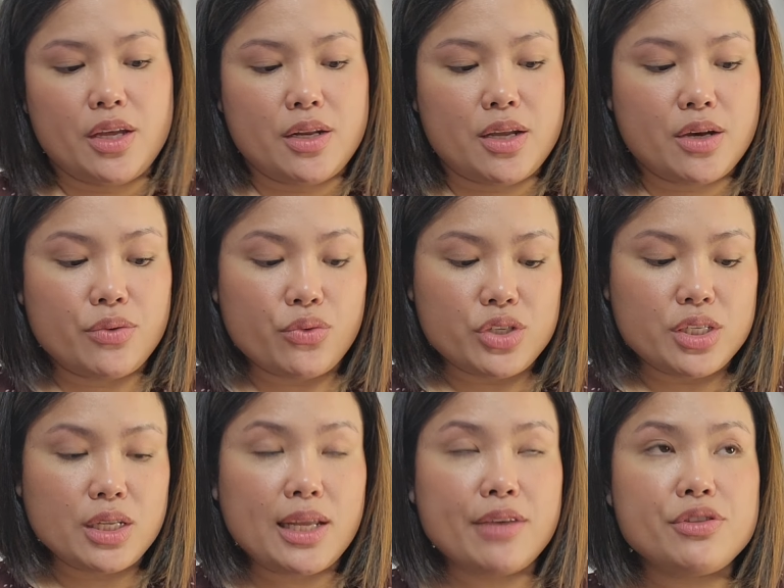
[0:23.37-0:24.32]
Now,
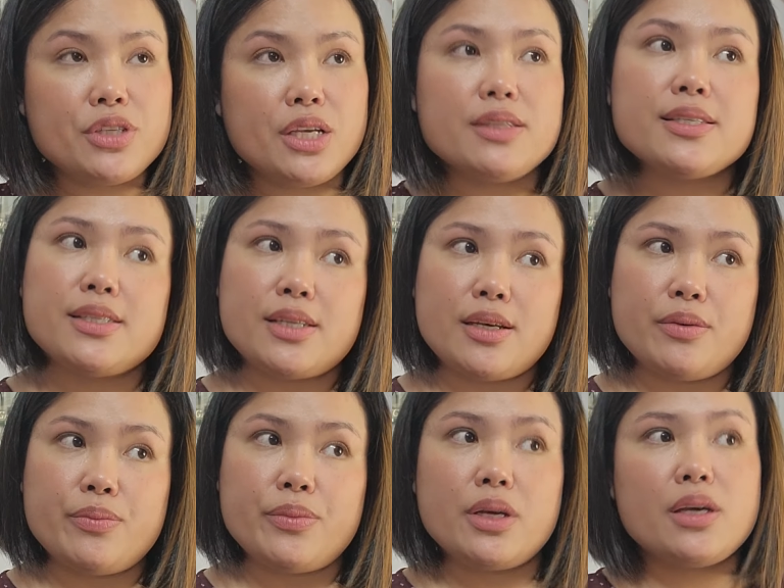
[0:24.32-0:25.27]
recently I've seen
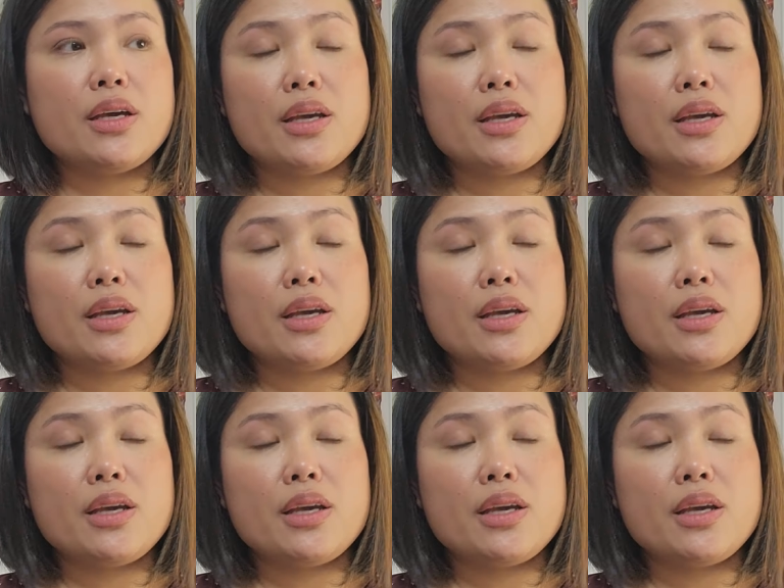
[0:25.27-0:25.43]
some